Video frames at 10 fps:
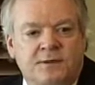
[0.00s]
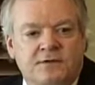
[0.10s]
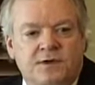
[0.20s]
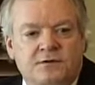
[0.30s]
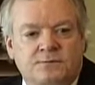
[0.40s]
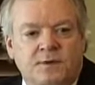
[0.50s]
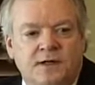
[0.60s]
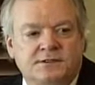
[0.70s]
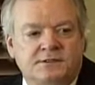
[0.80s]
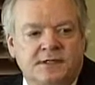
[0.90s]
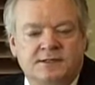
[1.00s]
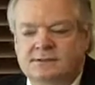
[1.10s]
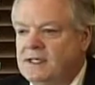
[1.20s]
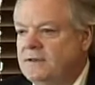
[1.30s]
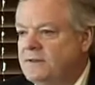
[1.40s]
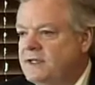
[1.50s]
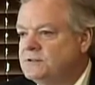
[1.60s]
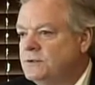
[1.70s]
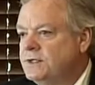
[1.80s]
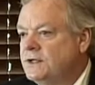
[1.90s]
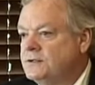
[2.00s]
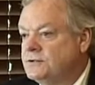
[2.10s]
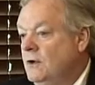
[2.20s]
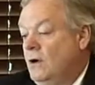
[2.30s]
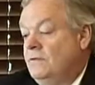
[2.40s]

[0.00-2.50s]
manufacturing projects announced in the South the last 3 years